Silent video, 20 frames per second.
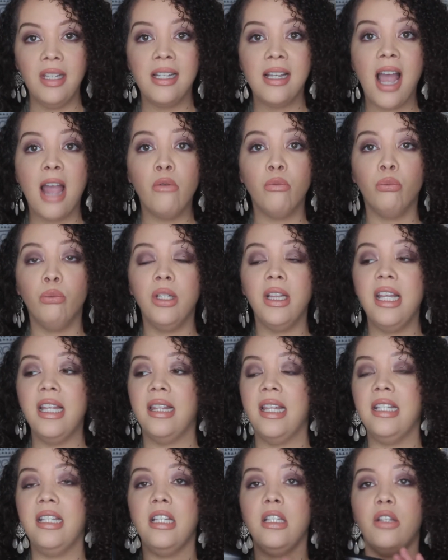
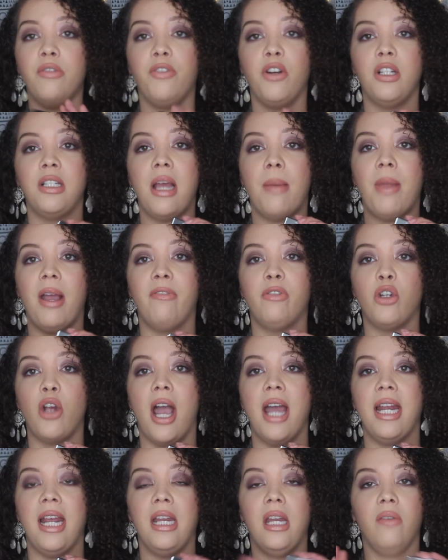This is the first time I've
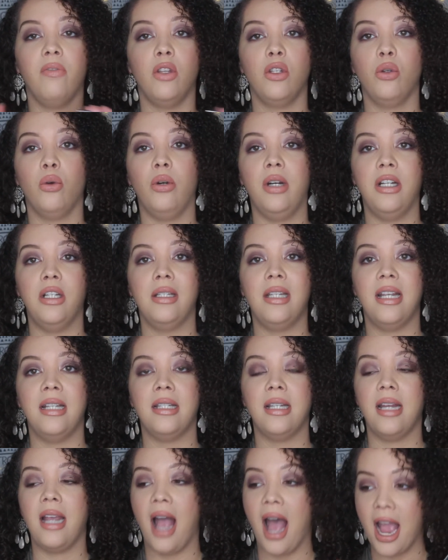tried any of the dual
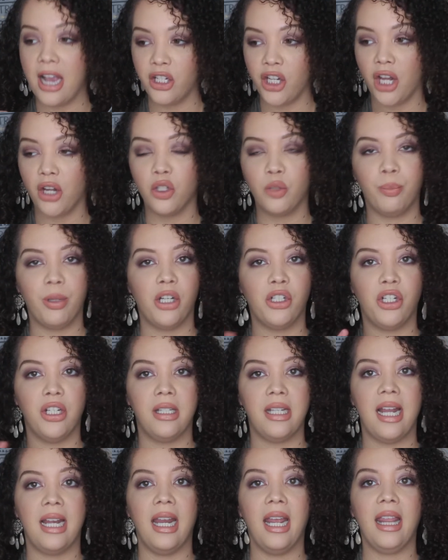intensity eyeshadows,
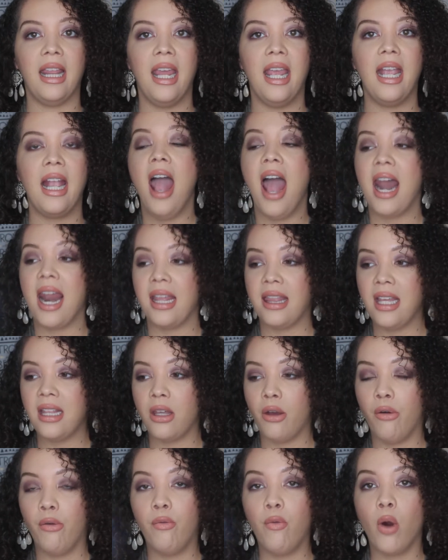blushes, anything. And I think
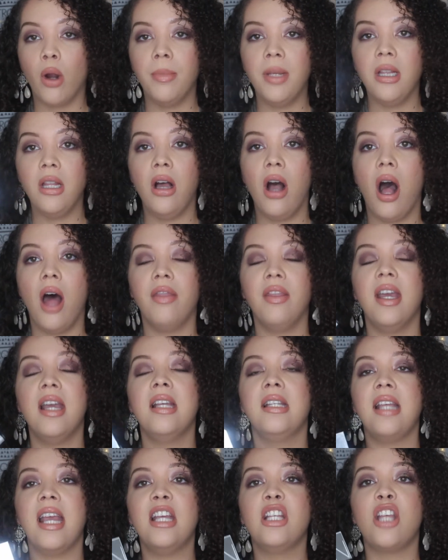the formula on
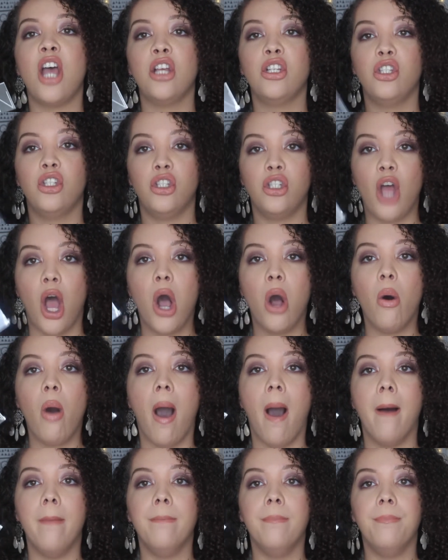this is
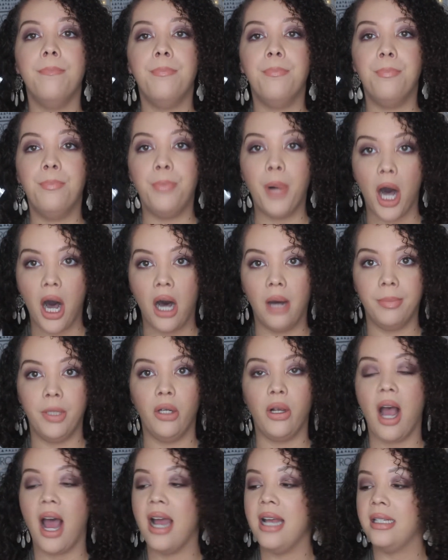so bomb,
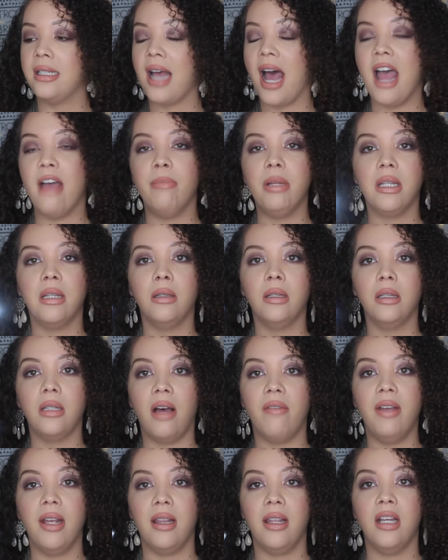you guys. I have been
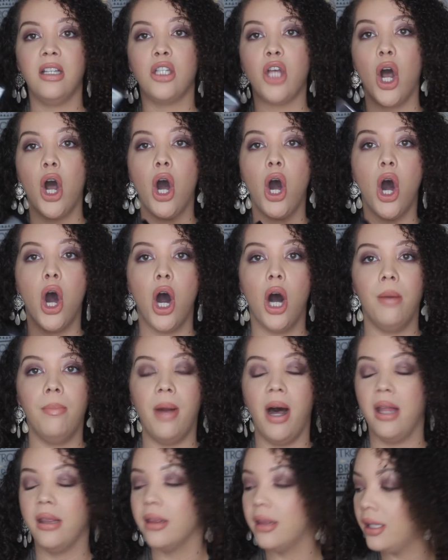loving this all
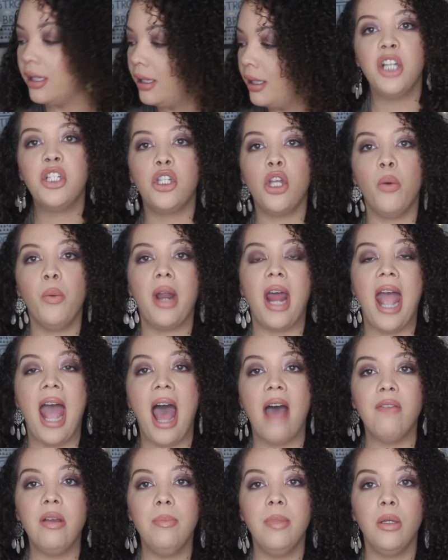month. So when I
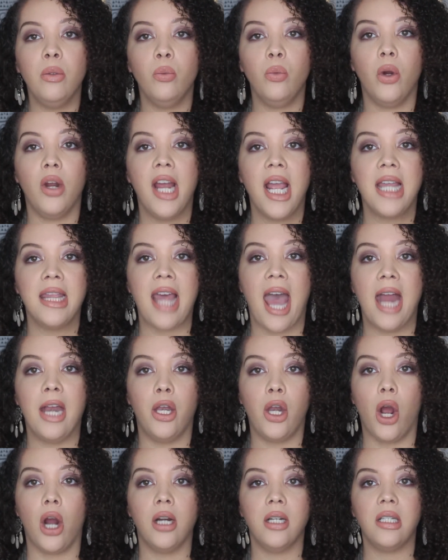haven't been wearing that
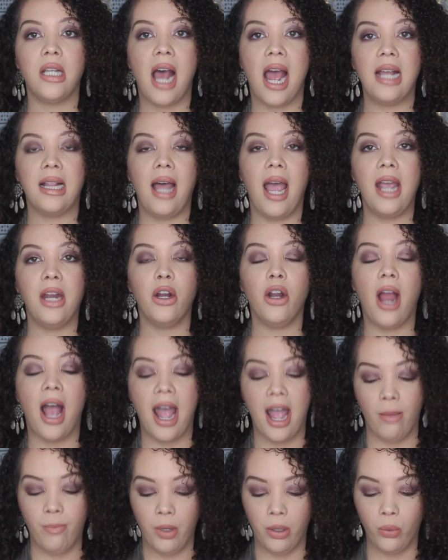NARS highlighter,
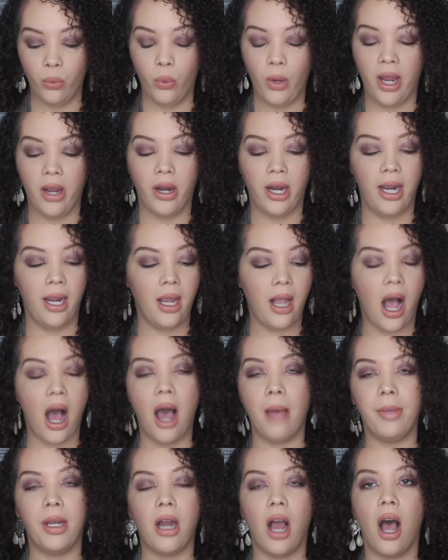I have been wearing,
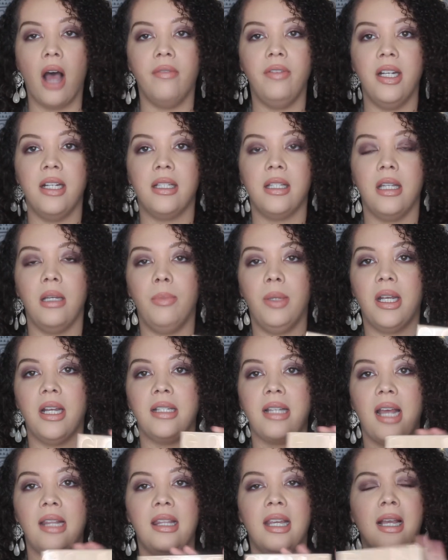I mean, obviously,
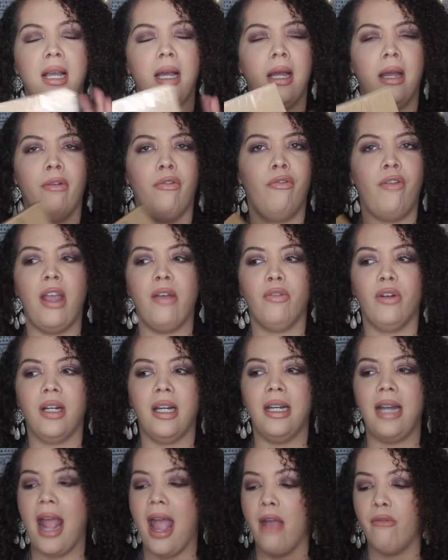because I think I have
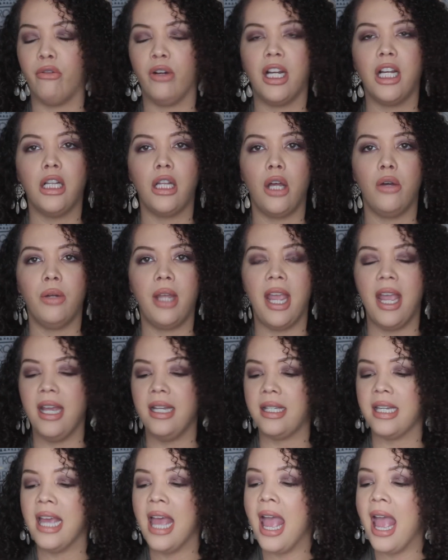favorited every glow
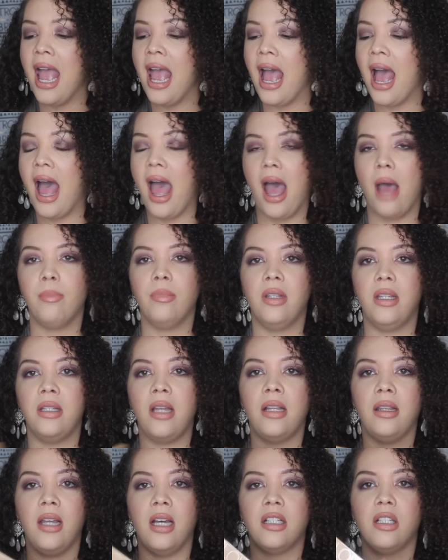kit
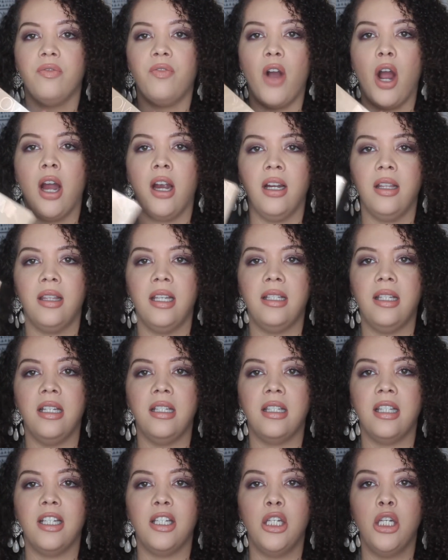thus far. This
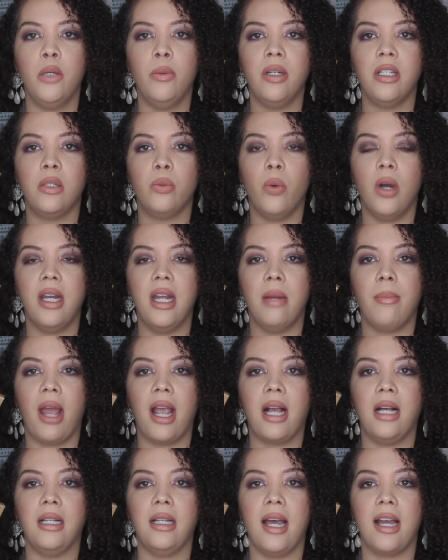is the newest one in
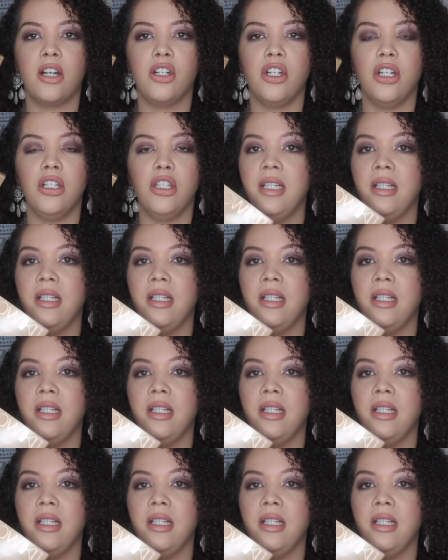my collection.